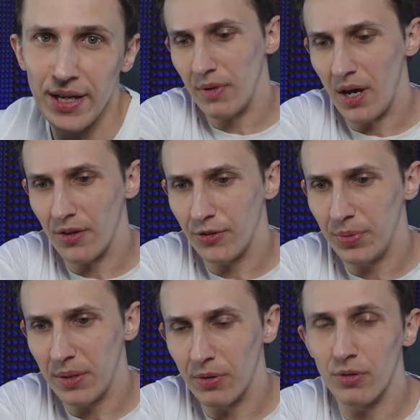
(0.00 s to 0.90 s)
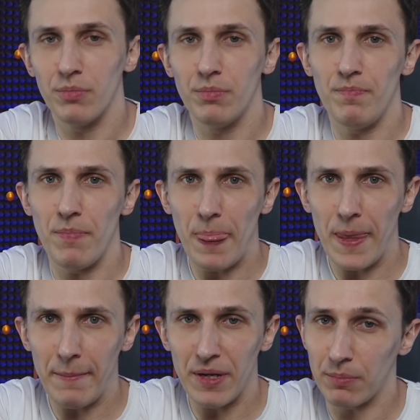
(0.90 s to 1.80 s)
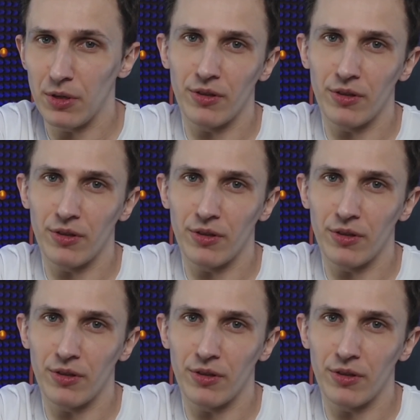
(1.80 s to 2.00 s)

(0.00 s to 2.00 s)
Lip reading: other people that make music.